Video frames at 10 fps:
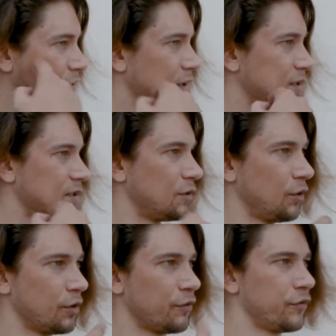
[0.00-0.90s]
you can see
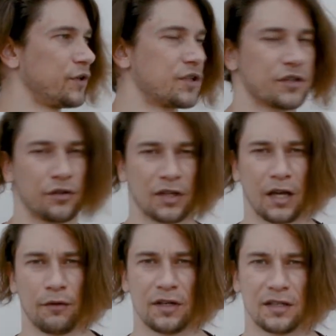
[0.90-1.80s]
all of the features, don't
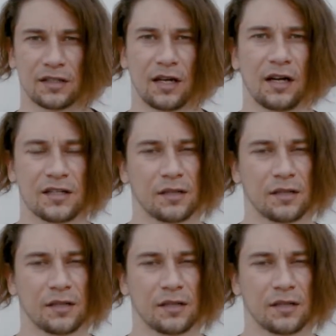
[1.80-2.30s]
have any scars.